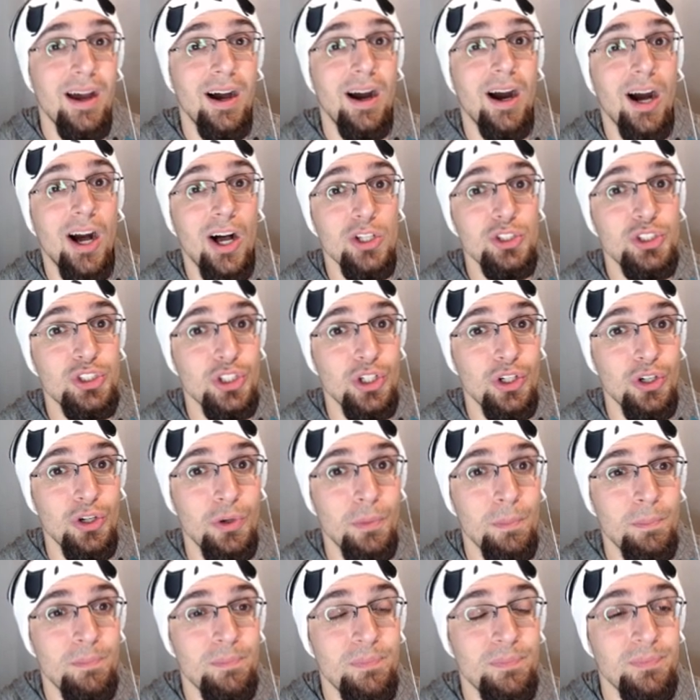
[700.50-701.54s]

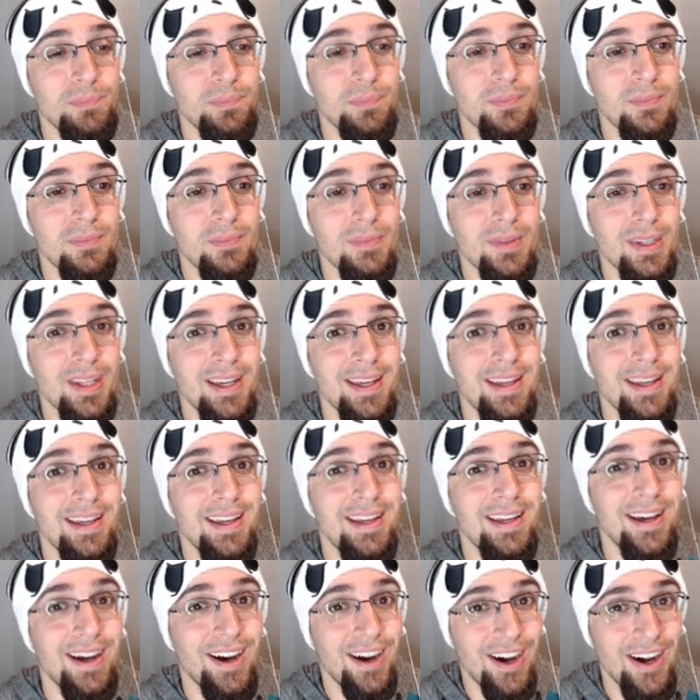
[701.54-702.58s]
Also,
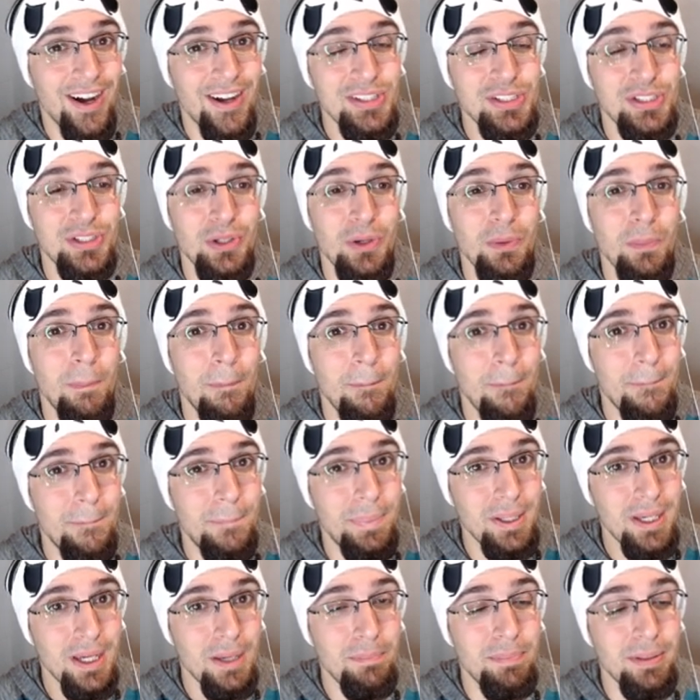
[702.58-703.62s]
also,
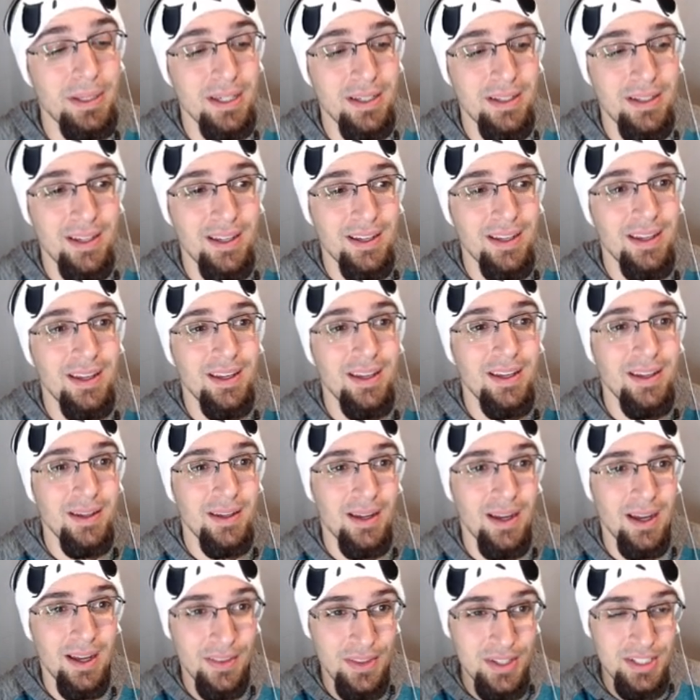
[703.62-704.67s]
big, big,
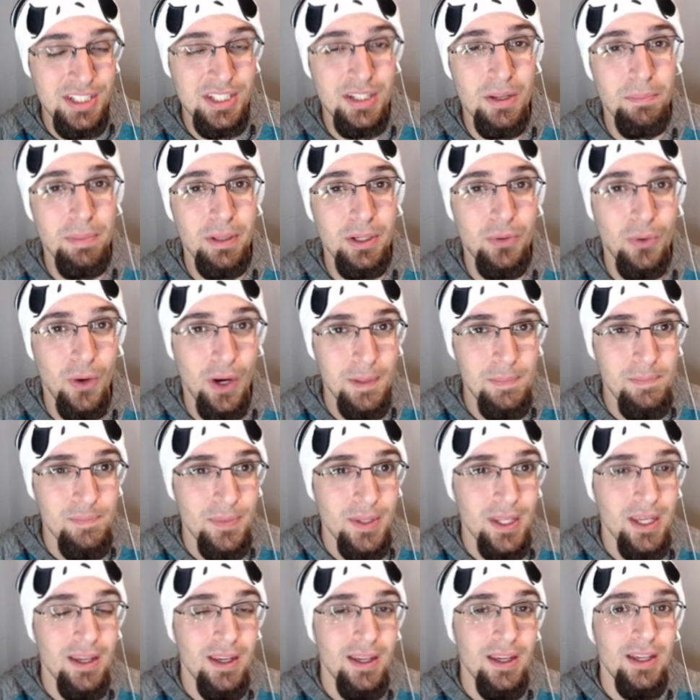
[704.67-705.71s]
uh, this is a big one.
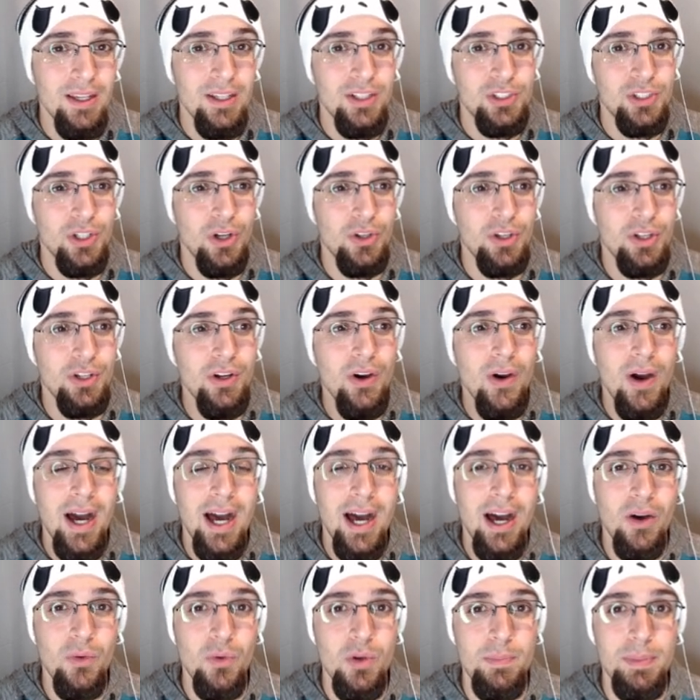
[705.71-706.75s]
So you know
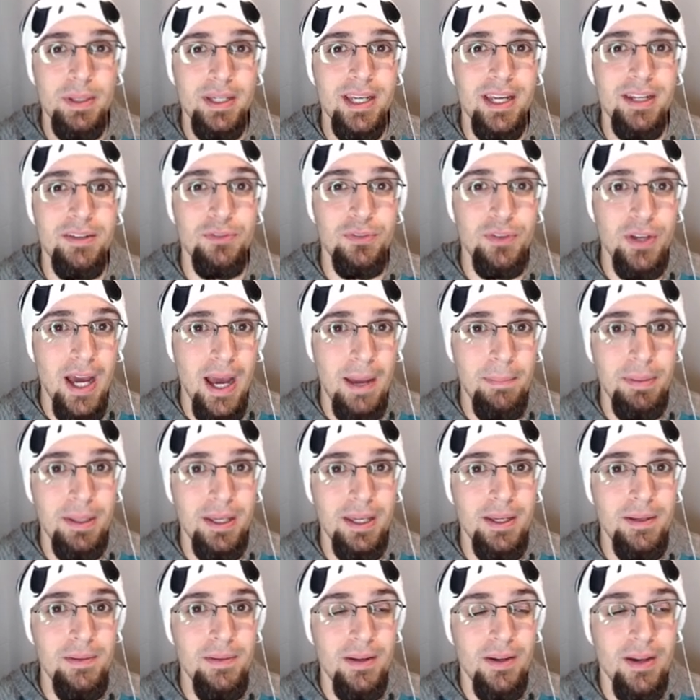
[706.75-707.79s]
how we've been getting
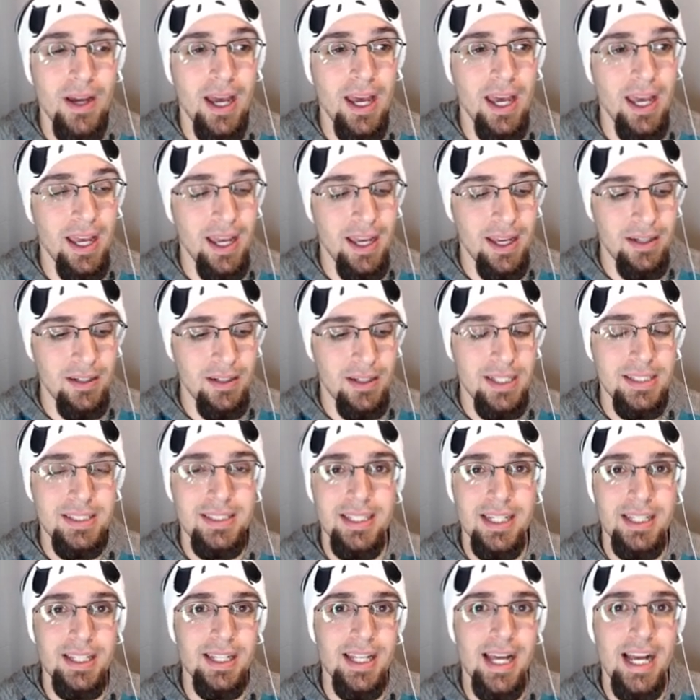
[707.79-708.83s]
VIP, and let's
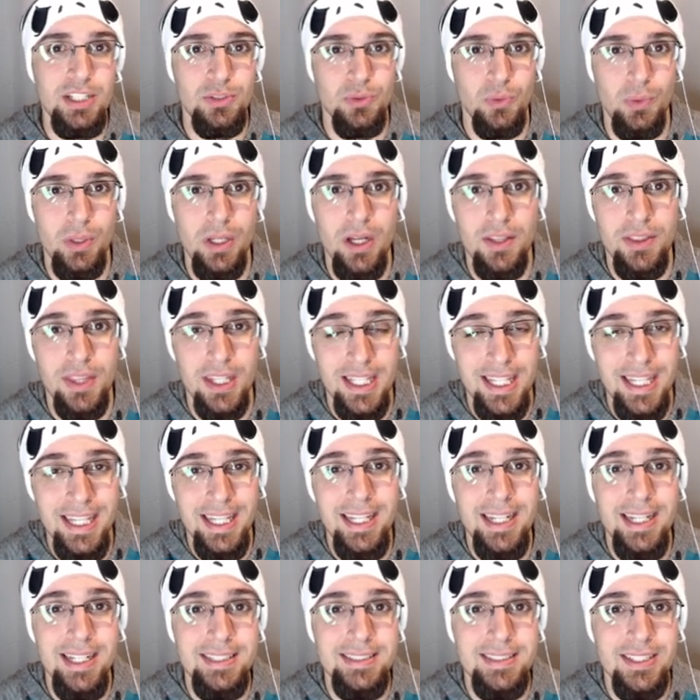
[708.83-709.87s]
say the last one, we got the
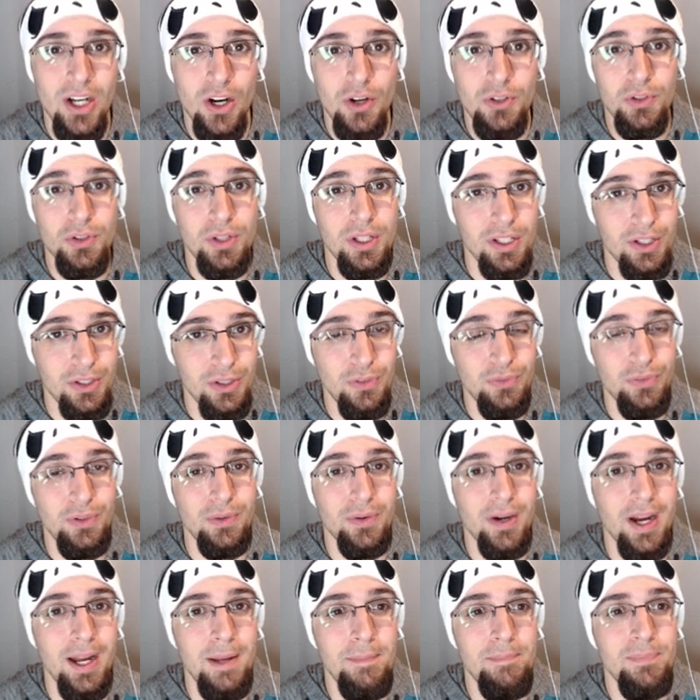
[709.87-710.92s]
King, Donald, and Goofy,
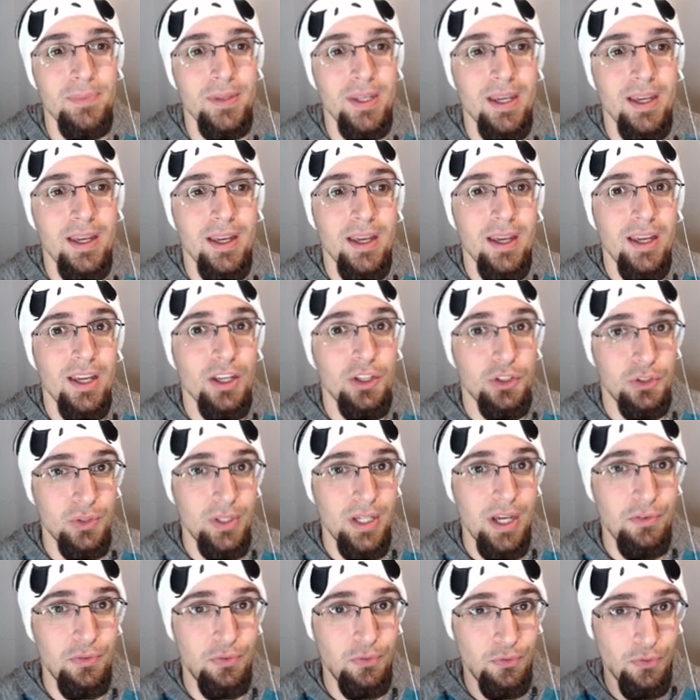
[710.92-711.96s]
right? You
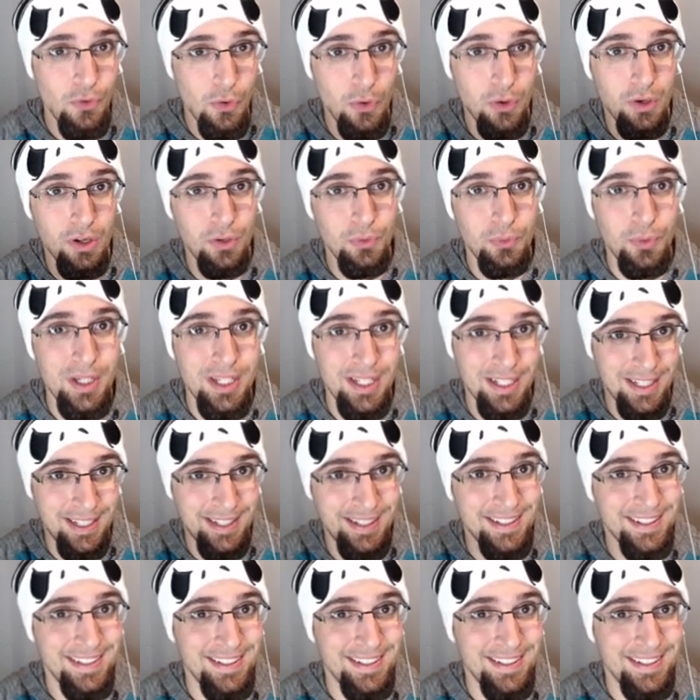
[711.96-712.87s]
get four a week.